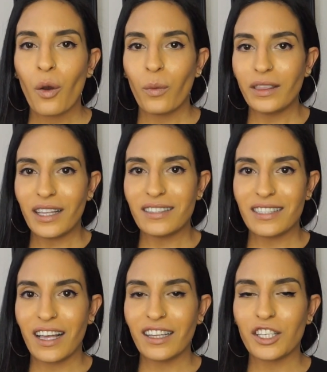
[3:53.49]
What that's
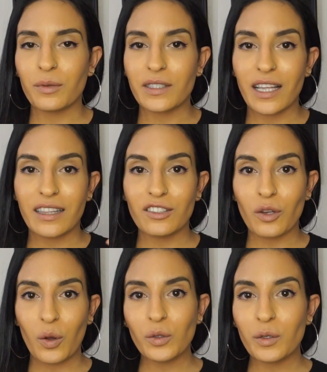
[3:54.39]
telling you is that these
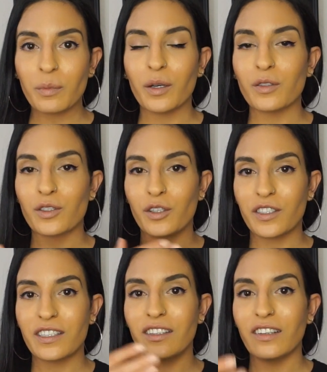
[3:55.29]
older posts are
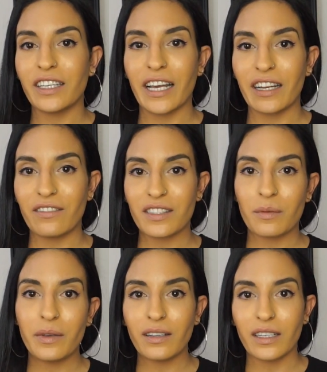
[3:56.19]
still getting
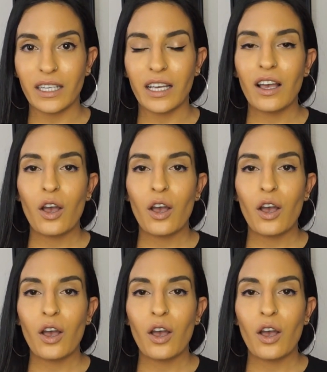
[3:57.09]
visibility.